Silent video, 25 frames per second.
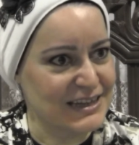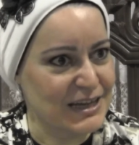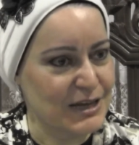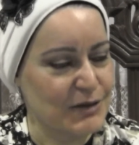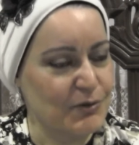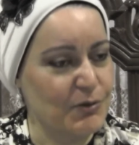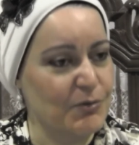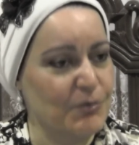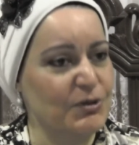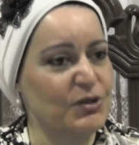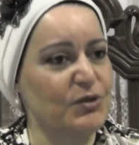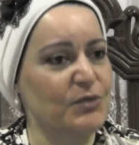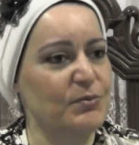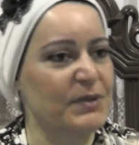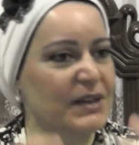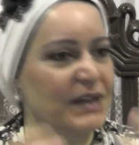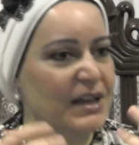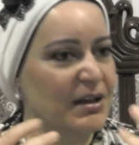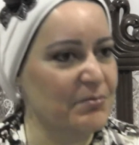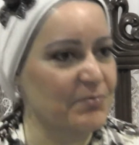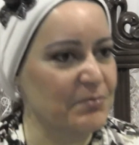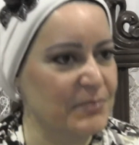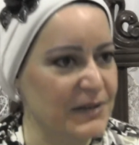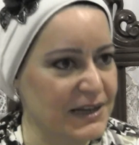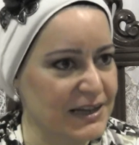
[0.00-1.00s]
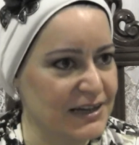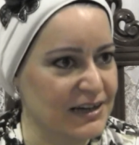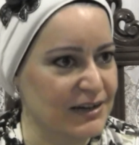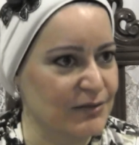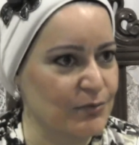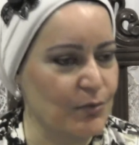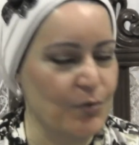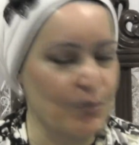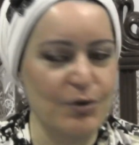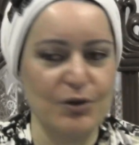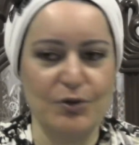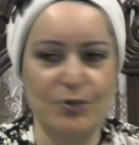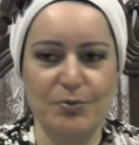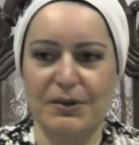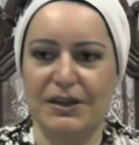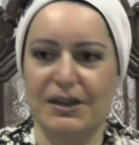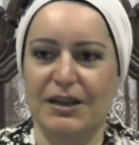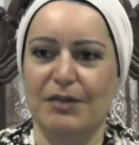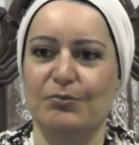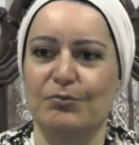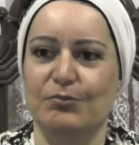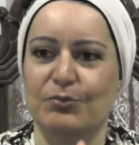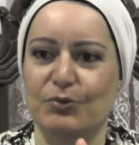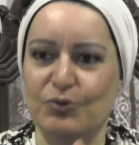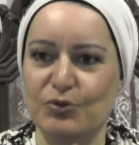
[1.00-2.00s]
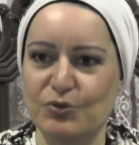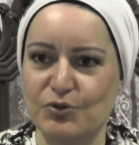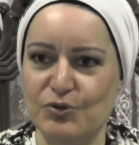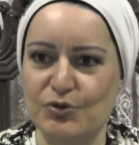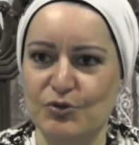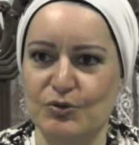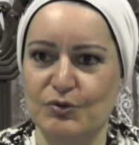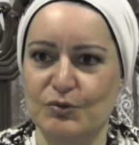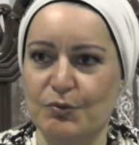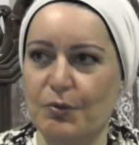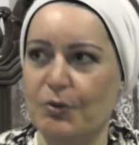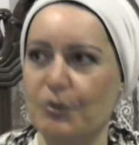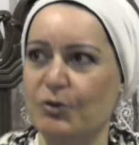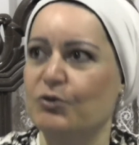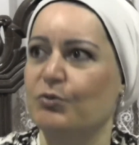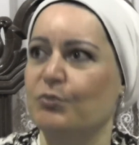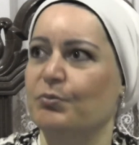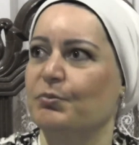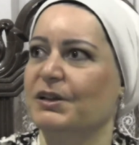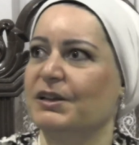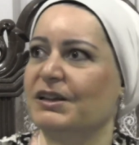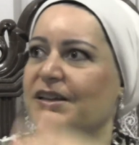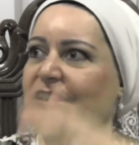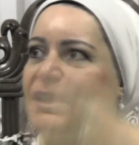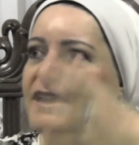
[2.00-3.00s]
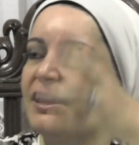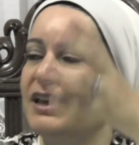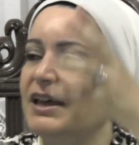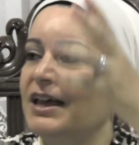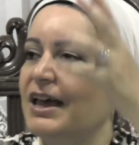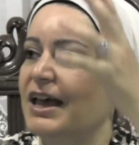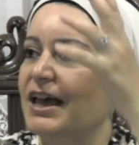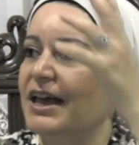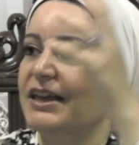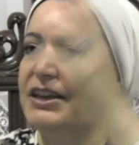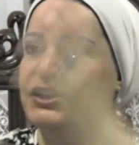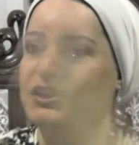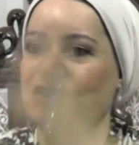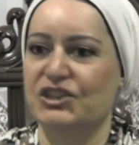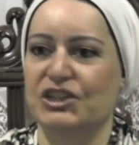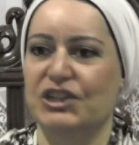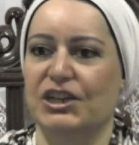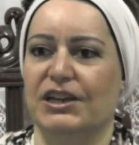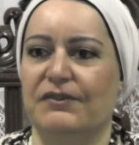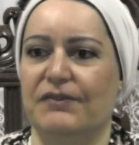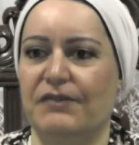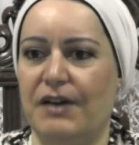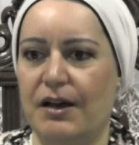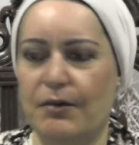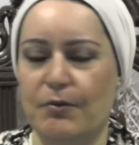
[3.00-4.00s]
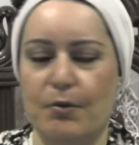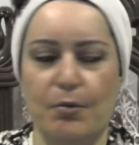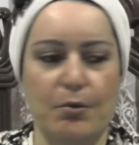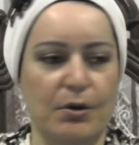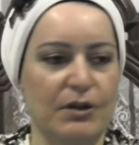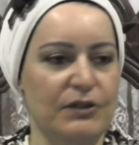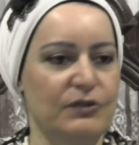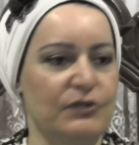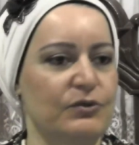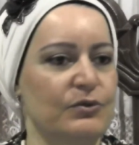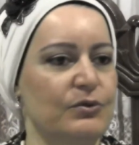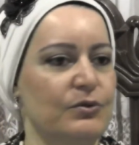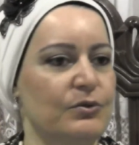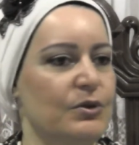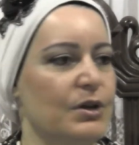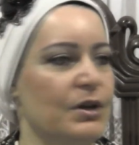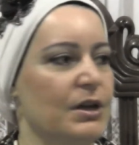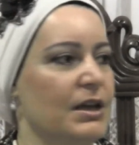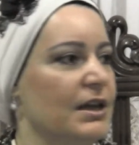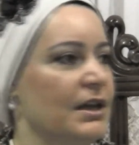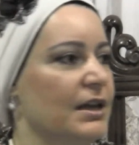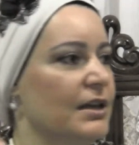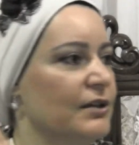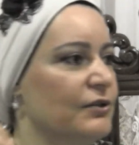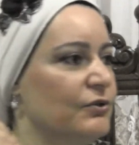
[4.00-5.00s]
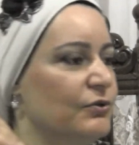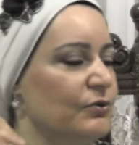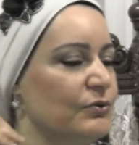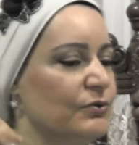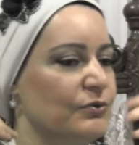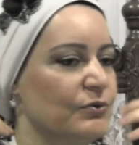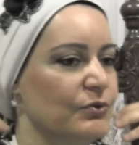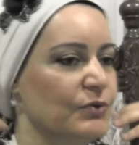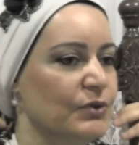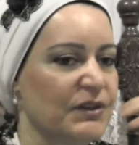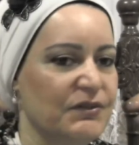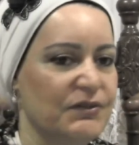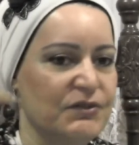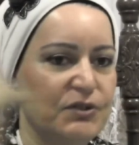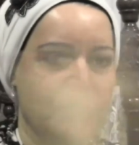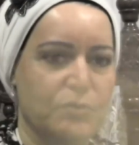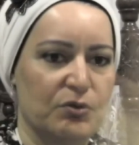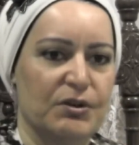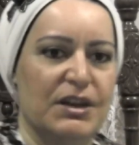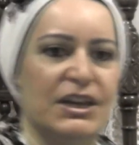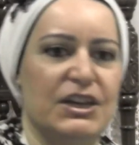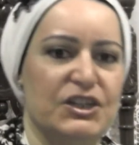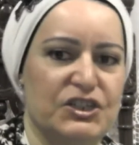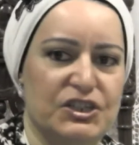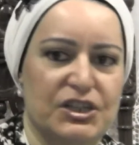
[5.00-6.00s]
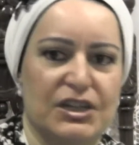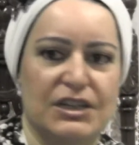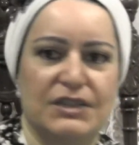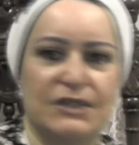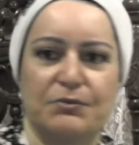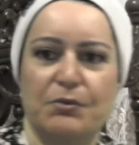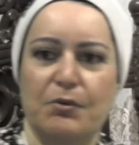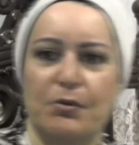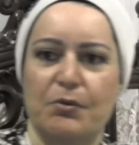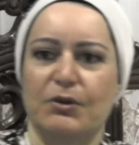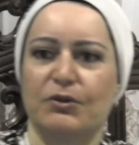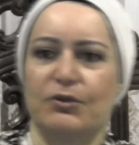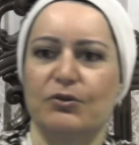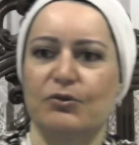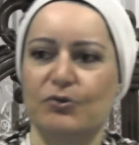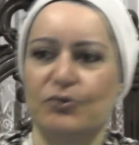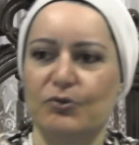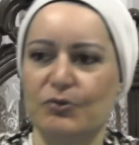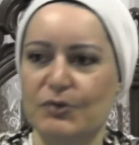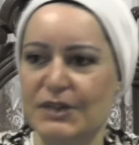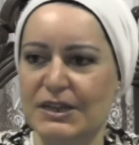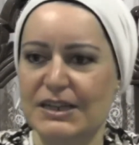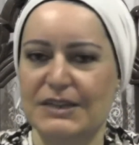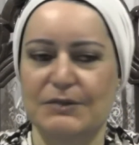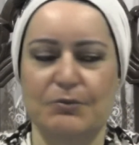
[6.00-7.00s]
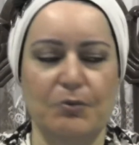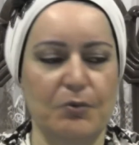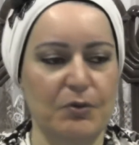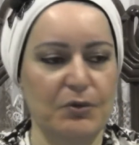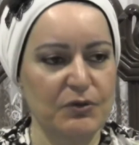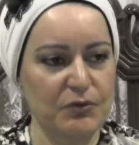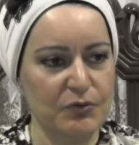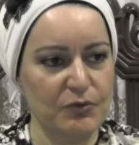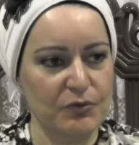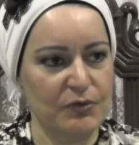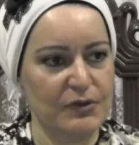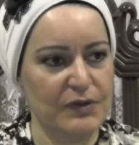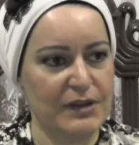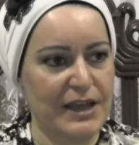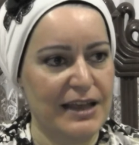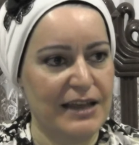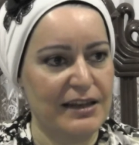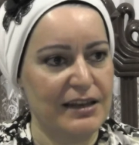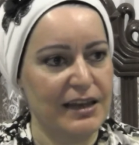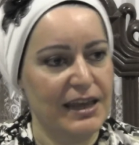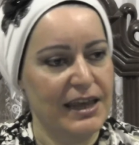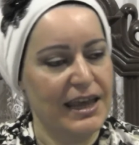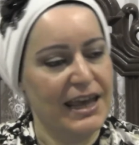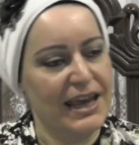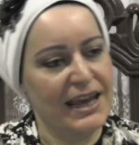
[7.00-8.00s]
We want to become better. We want to become good Jews. We want to build a, a yeshiva. We want to, to, to give donations. We want to do this. We want to do that.